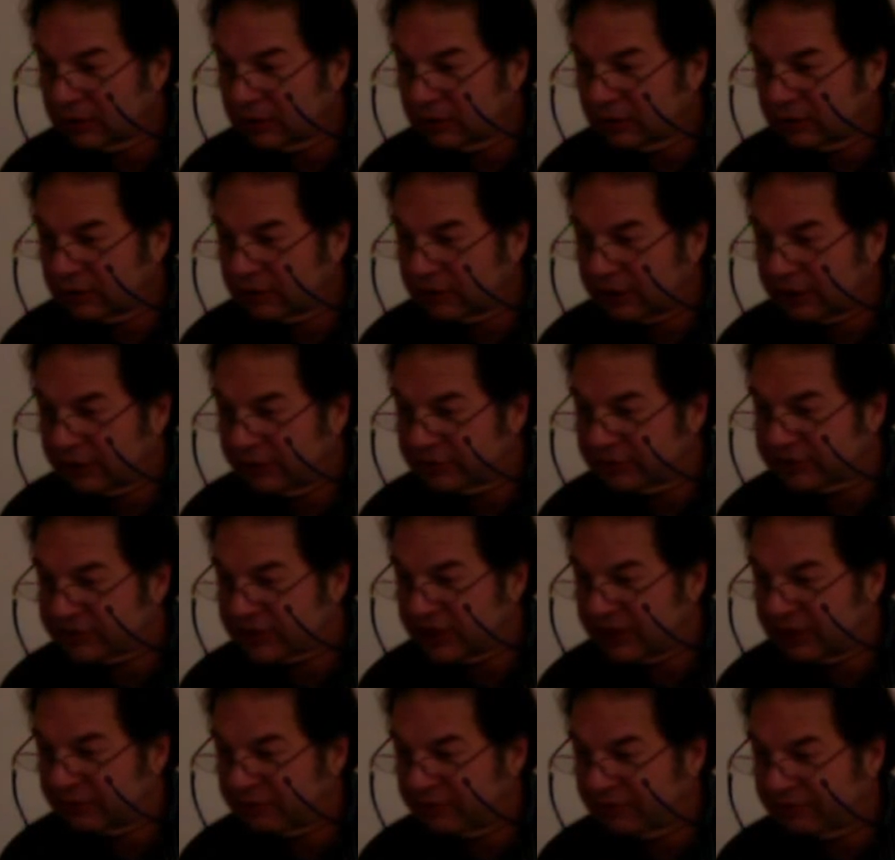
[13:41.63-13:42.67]
Now you're saying,
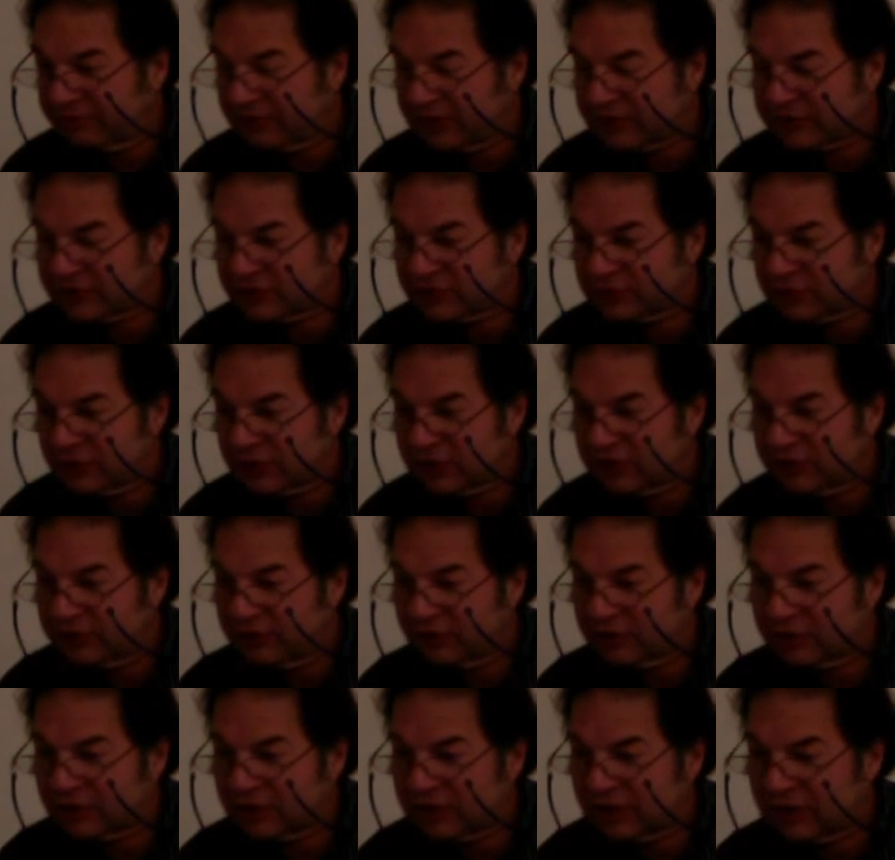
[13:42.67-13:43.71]
Professor Zwickler, you're
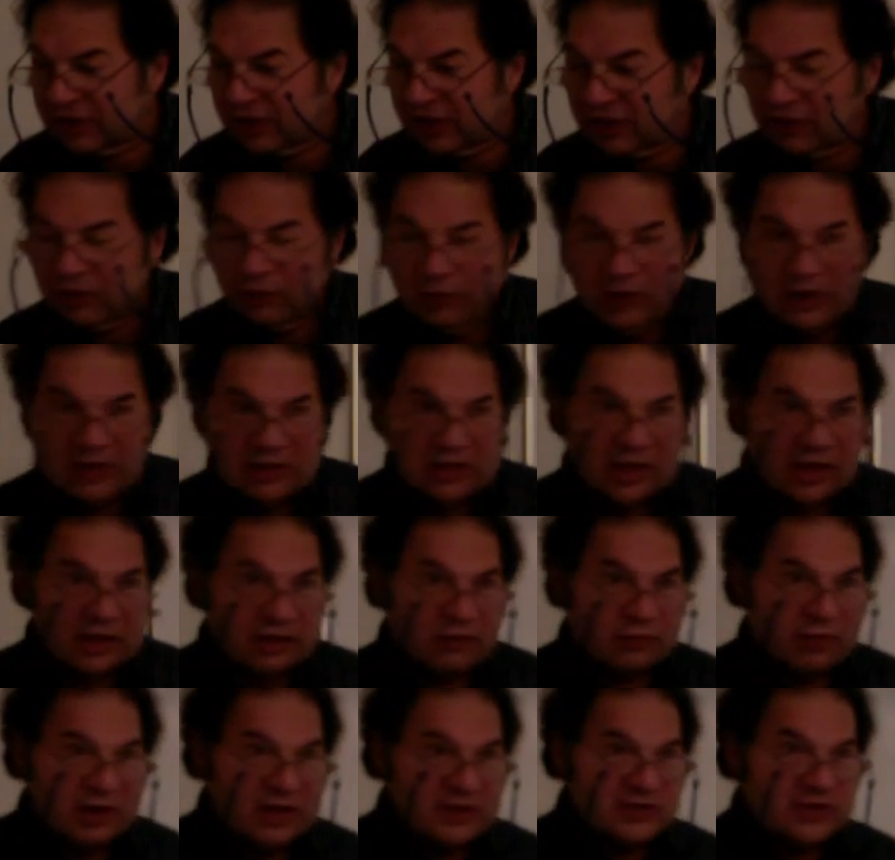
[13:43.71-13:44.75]
clicking away like
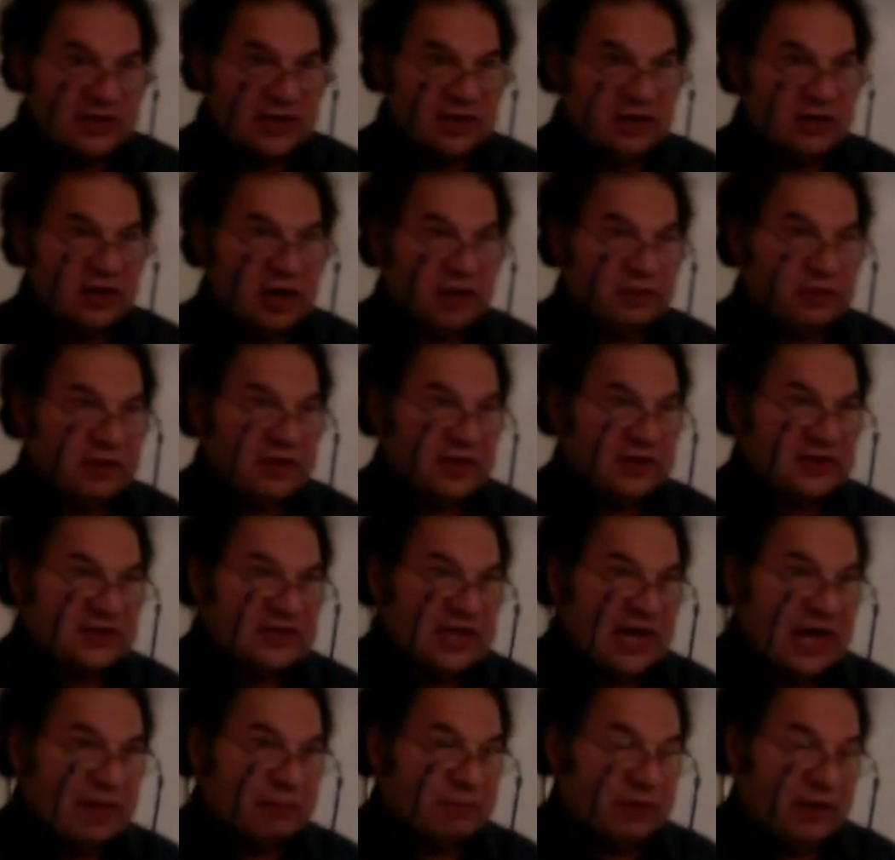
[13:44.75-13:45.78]
crazy and nothing is
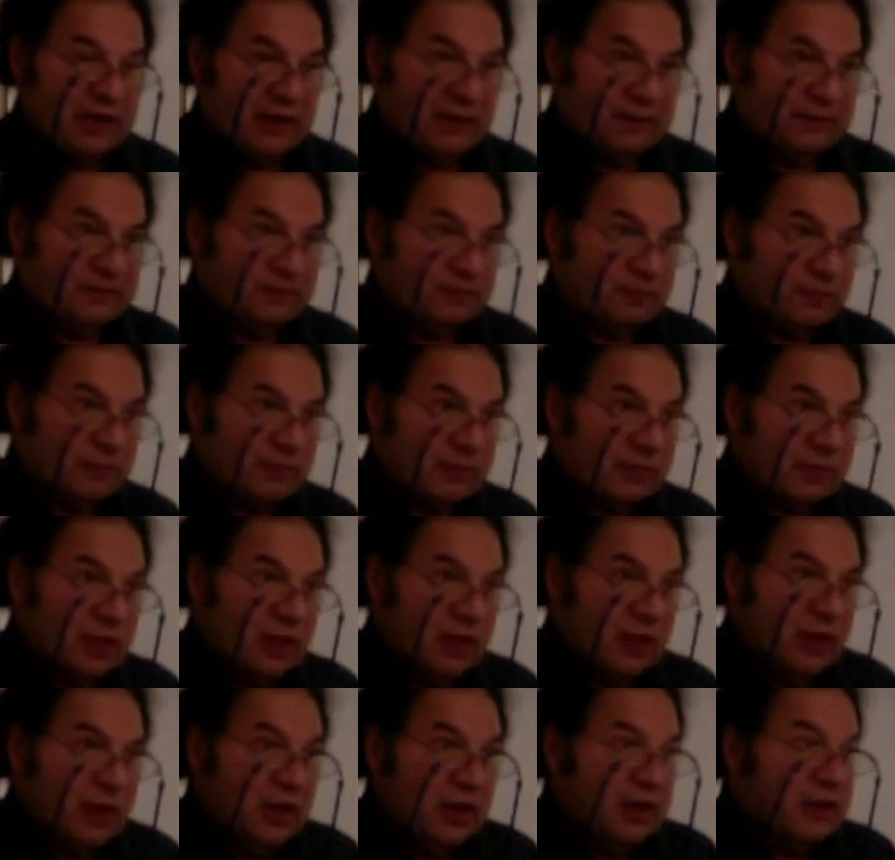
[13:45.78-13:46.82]
happening.
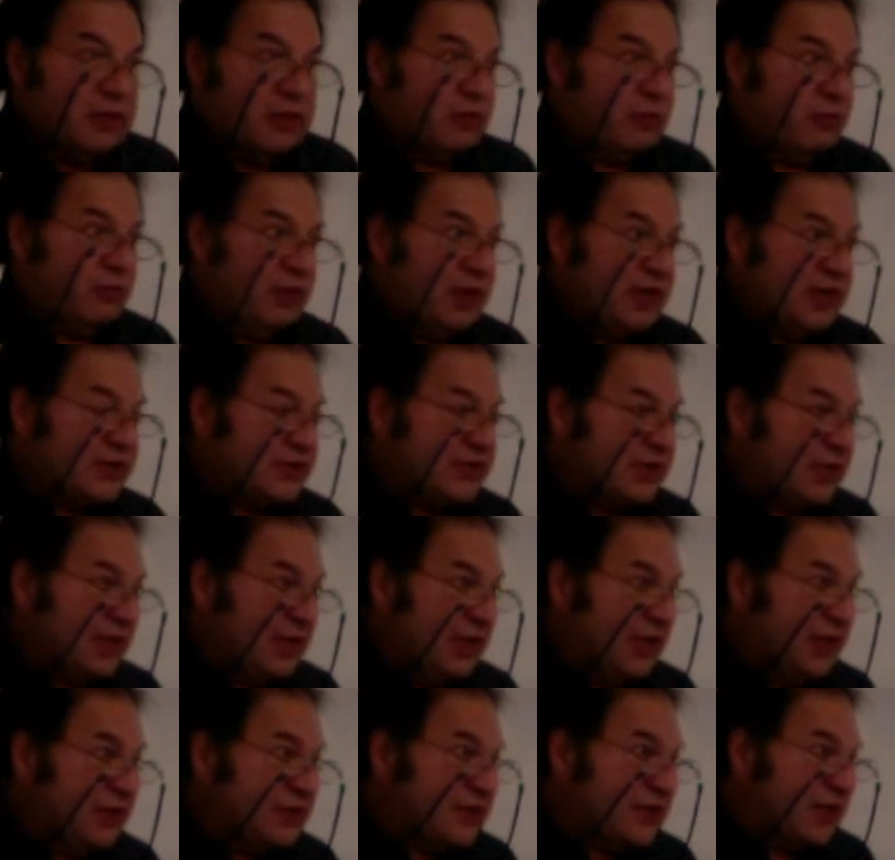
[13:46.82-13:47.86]
The reason
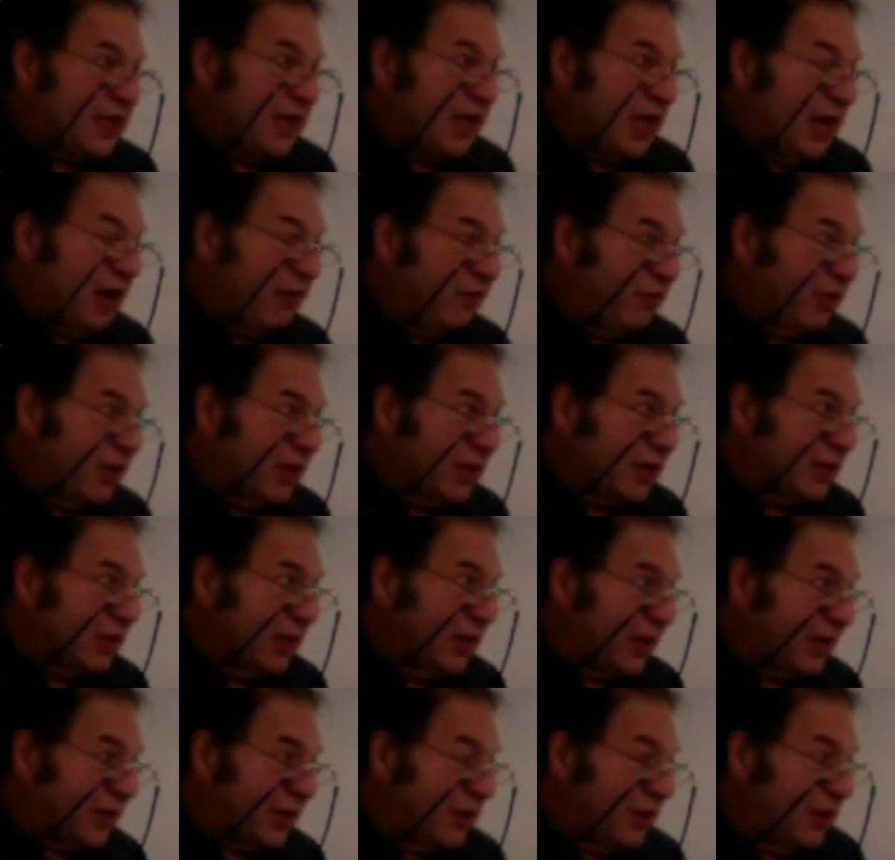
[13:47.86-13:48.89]
is that every
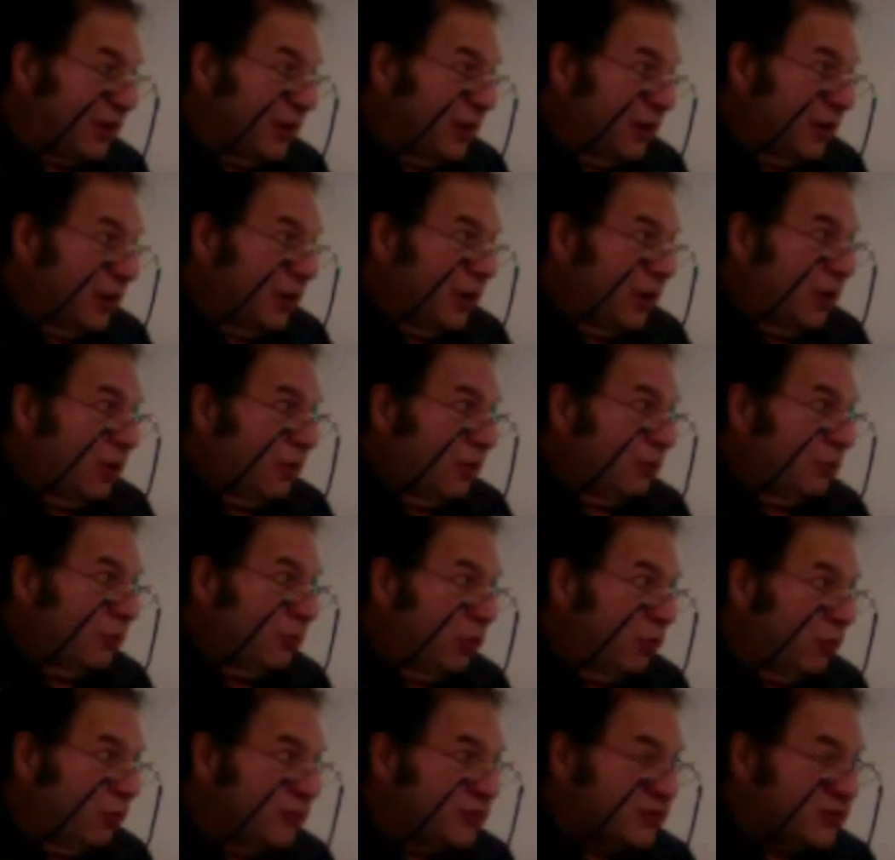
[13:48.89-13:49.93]
click
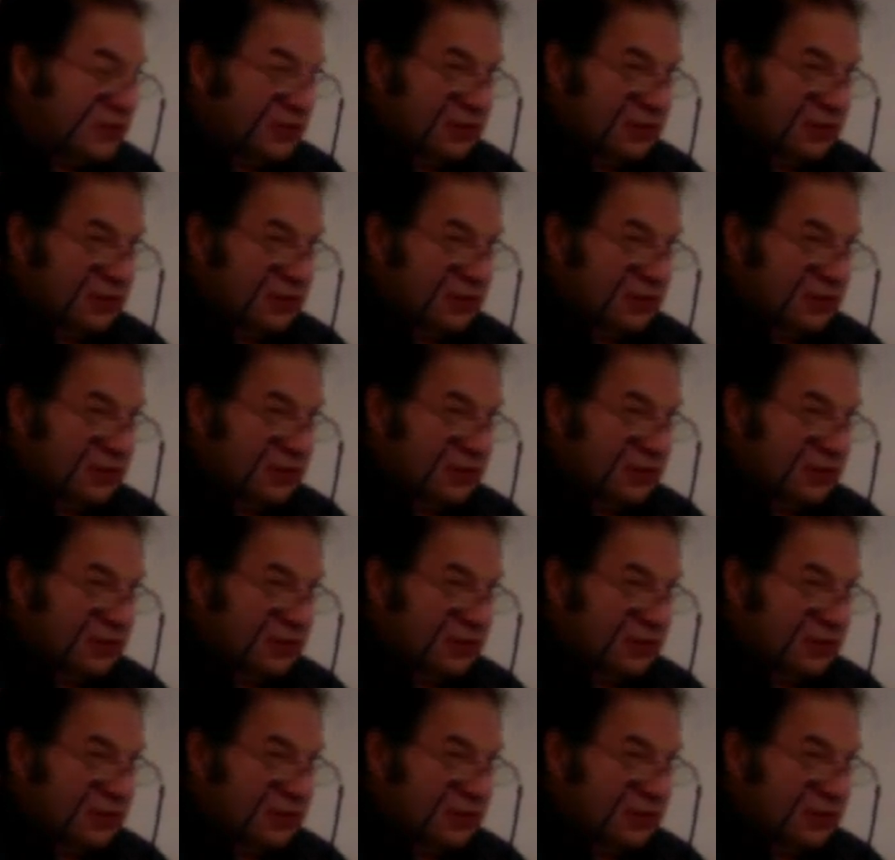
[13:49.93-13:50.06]
moves,